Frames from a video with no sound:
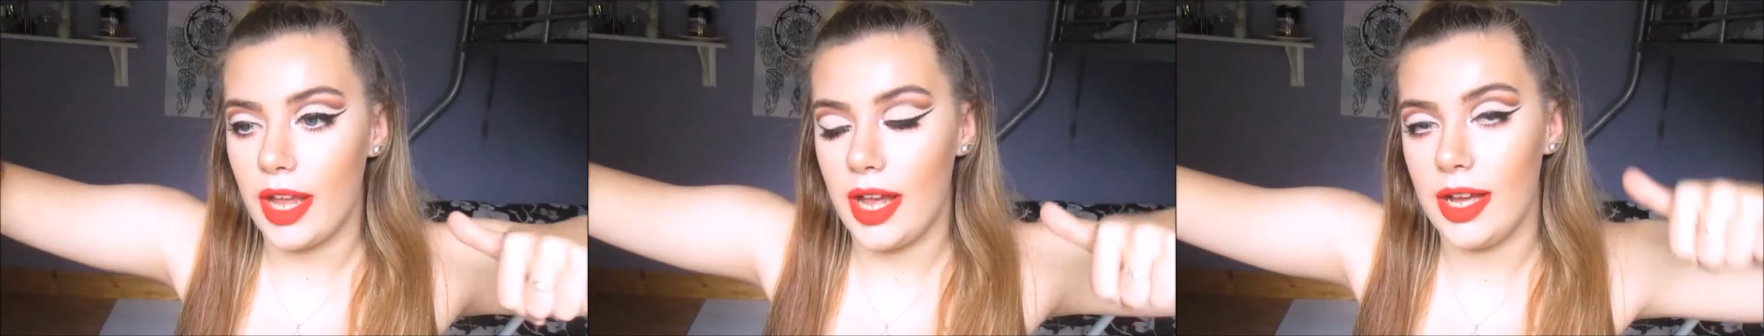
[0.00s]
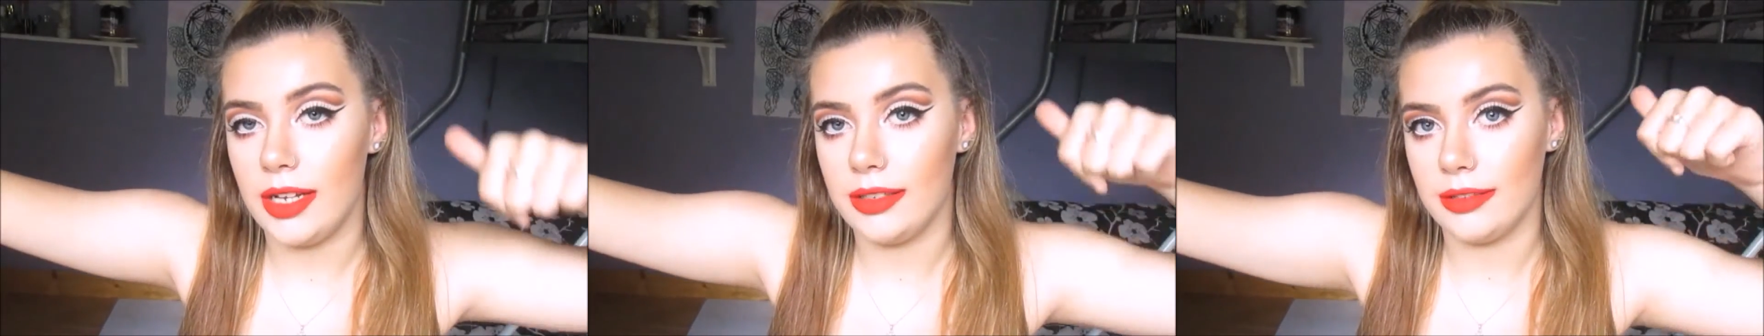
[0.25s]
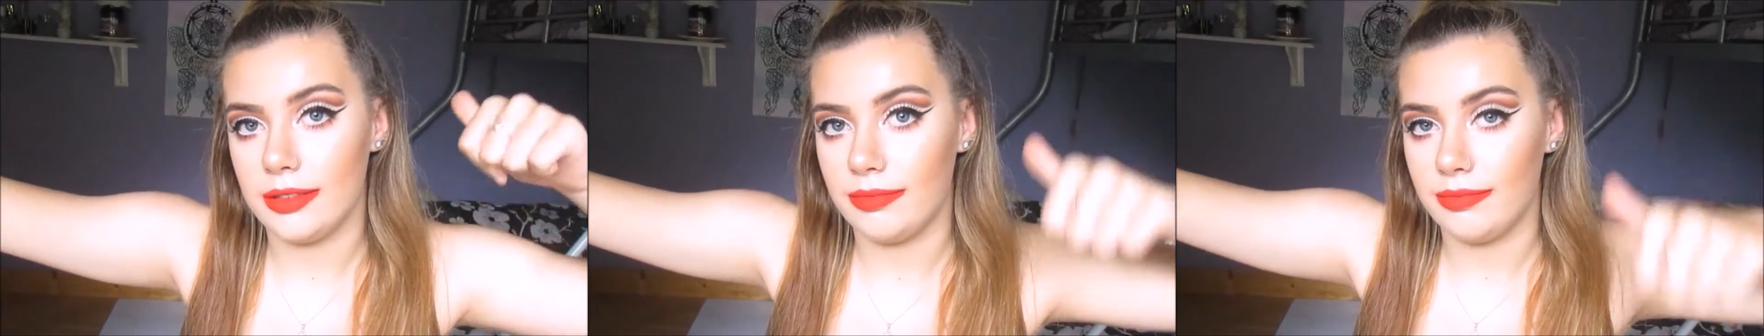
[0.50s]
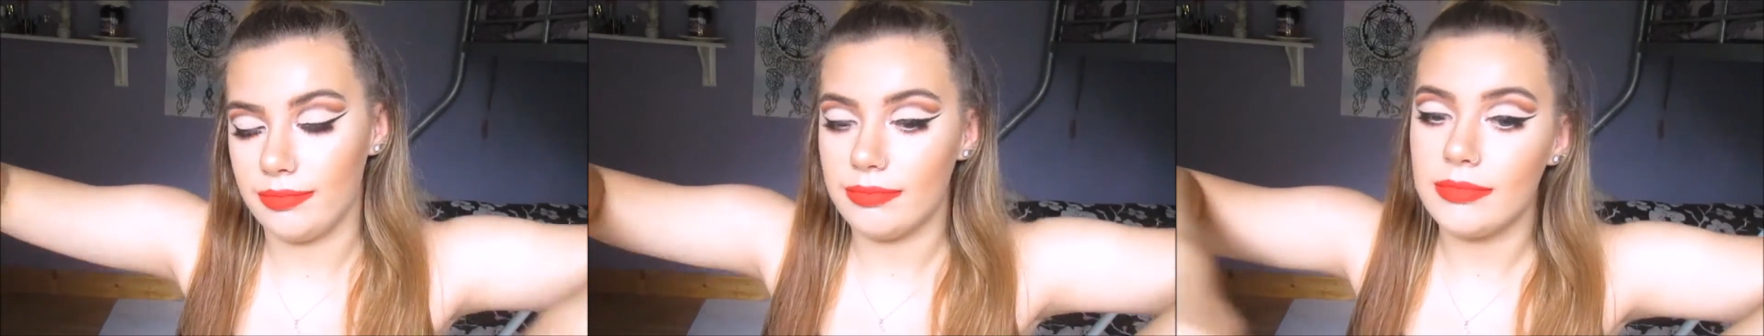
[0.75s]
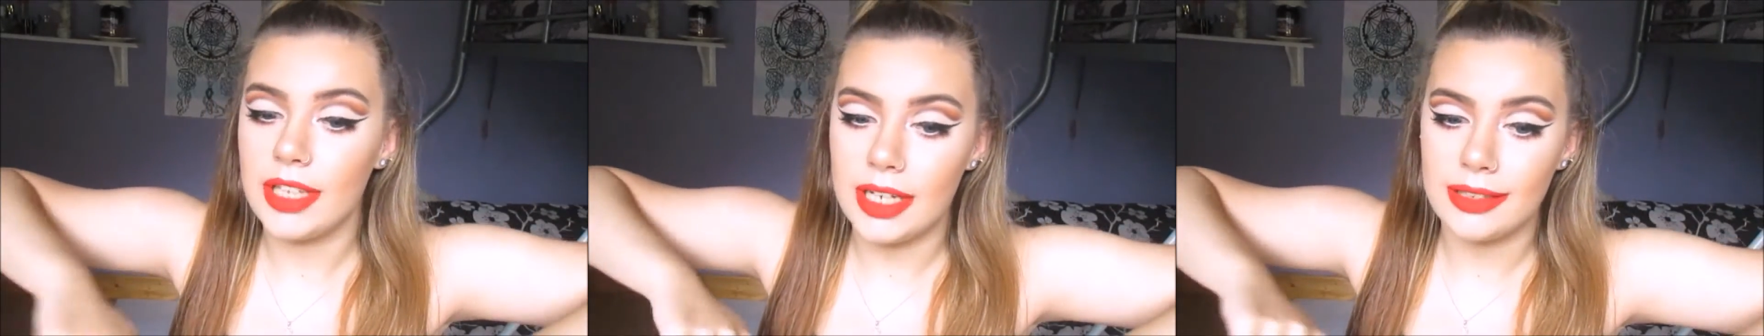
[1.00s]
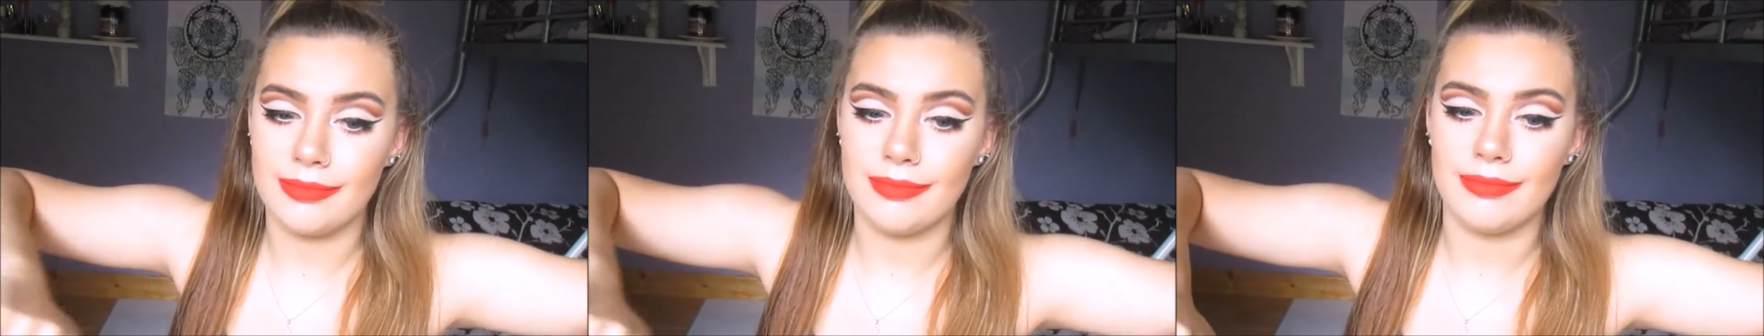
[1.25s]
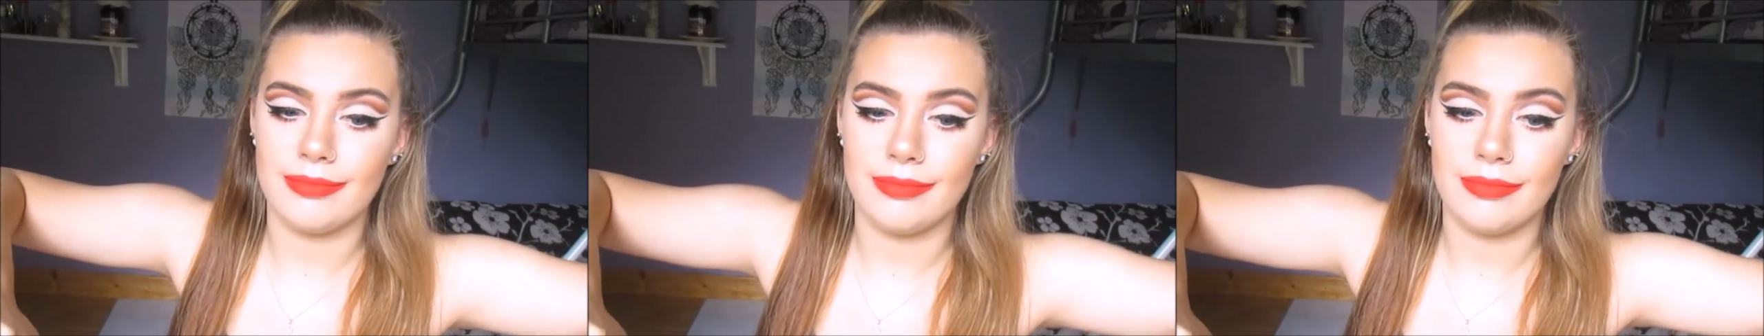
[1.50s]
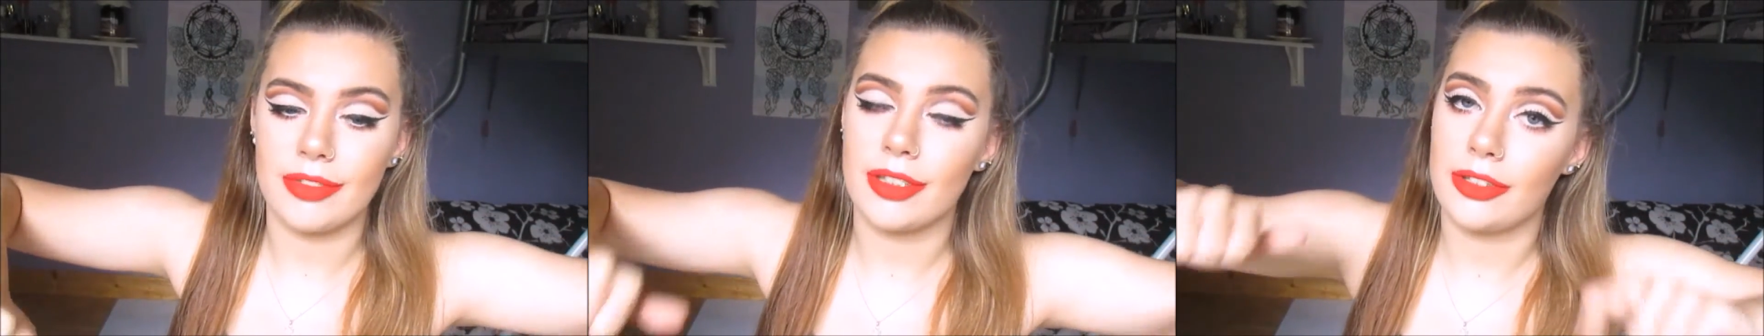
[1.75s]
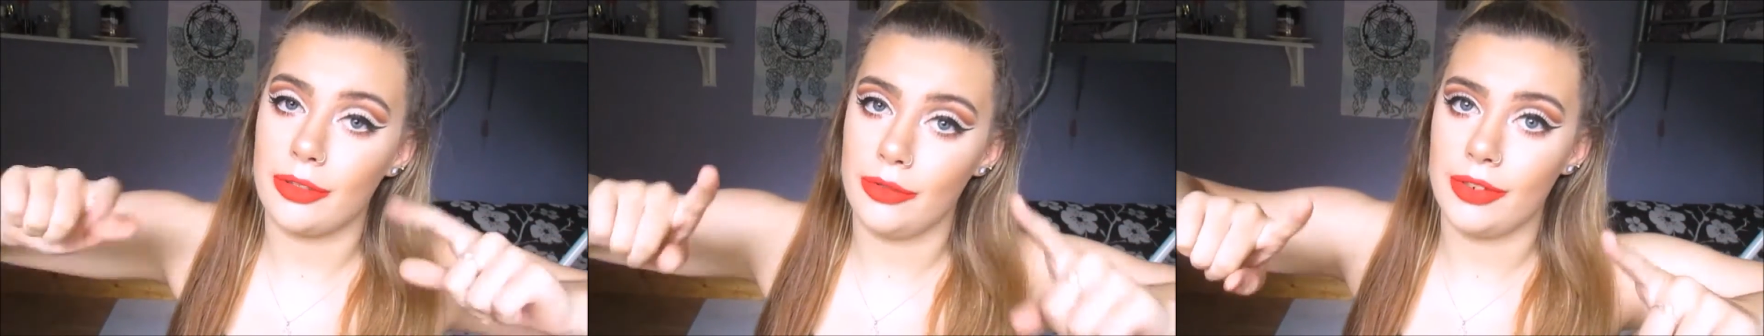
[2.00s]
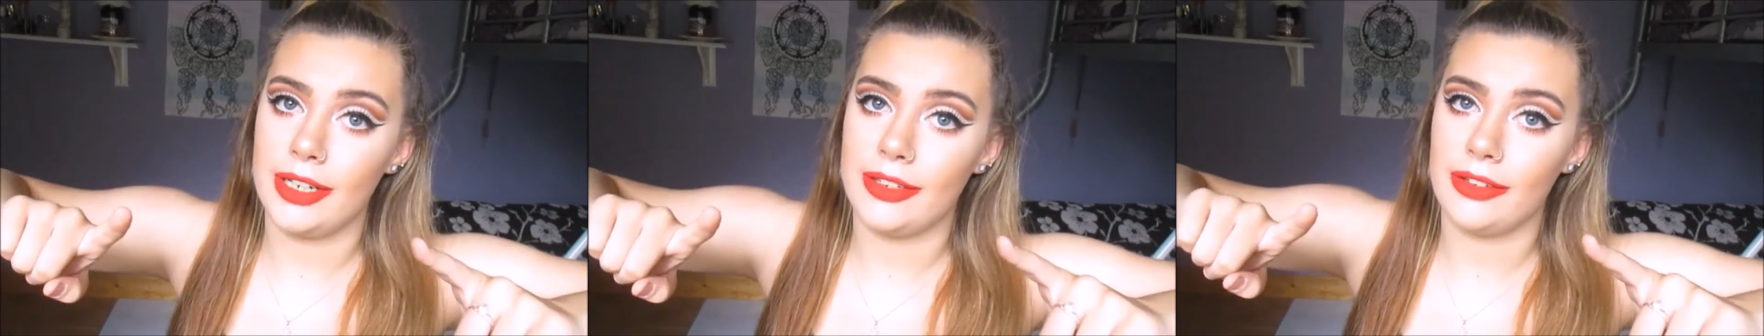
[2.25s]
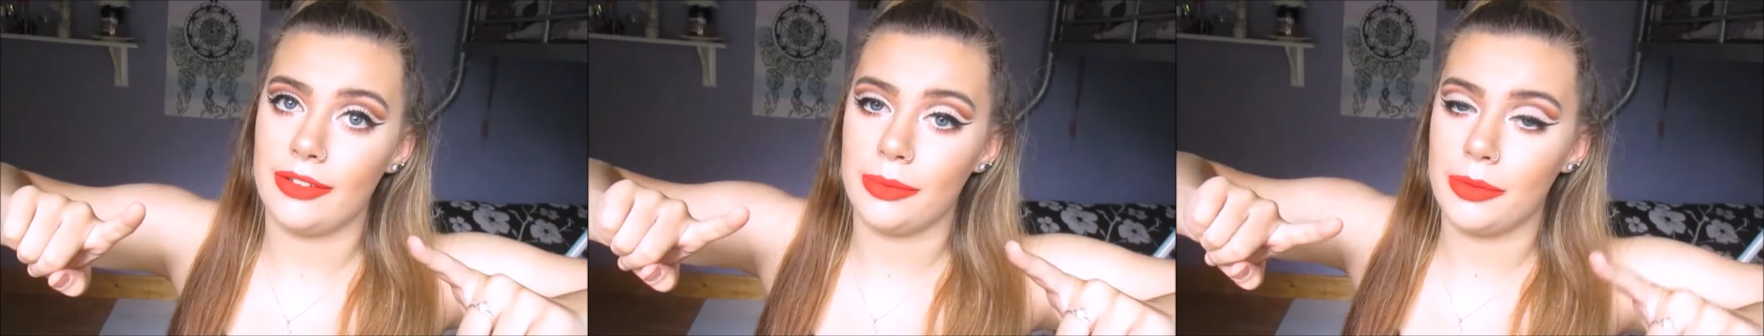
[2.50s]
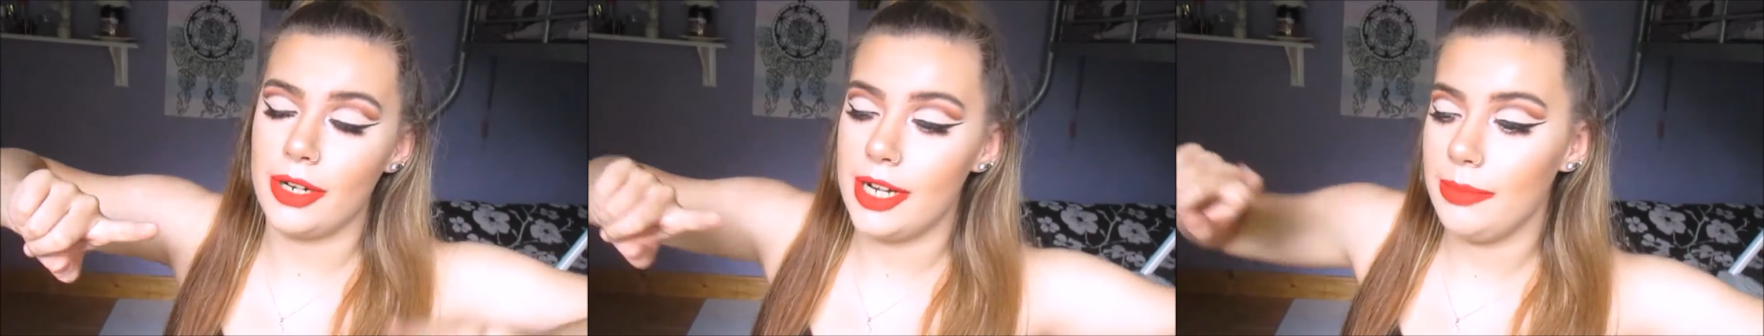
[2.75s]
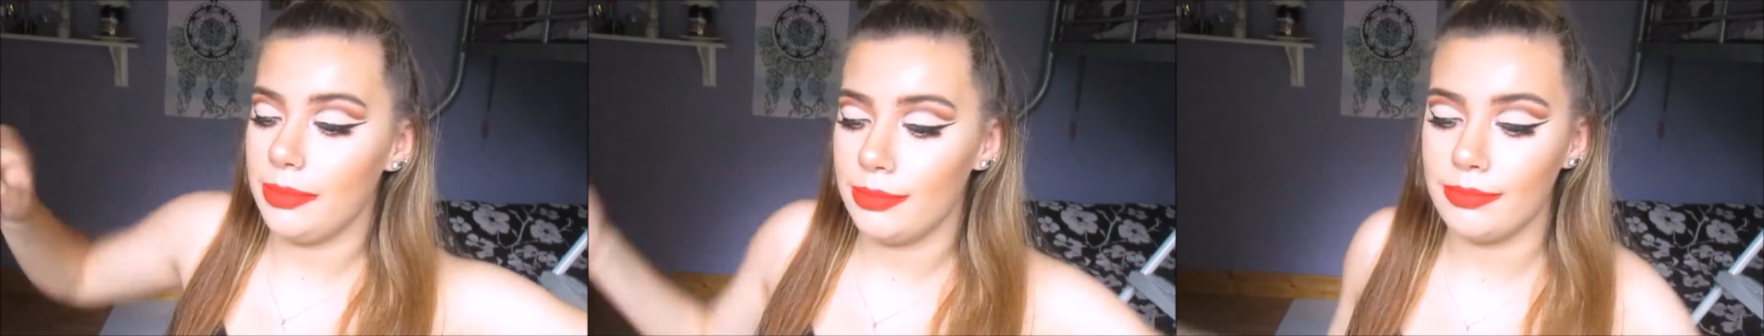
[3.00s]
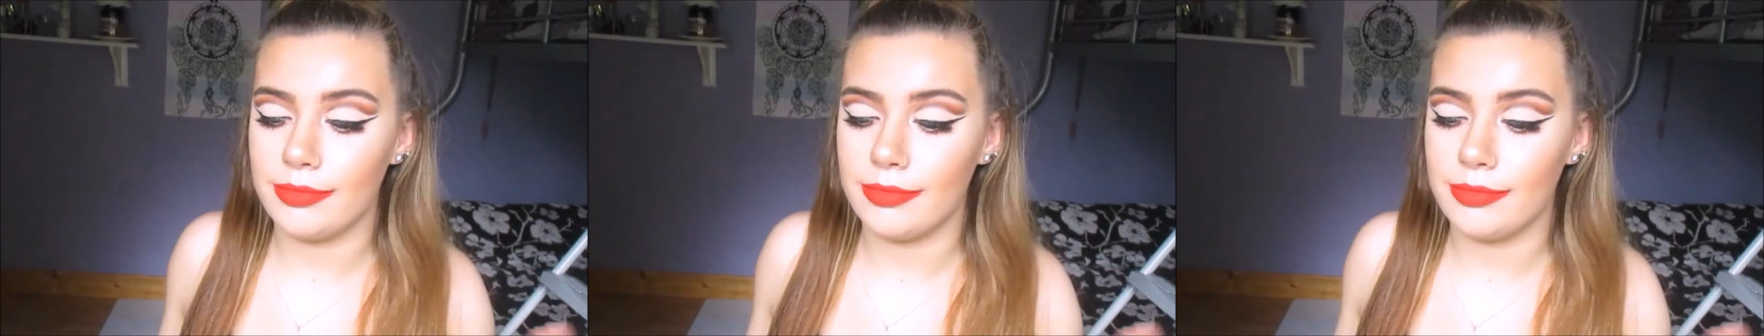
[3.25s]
And yeah, don't forget to subscribe.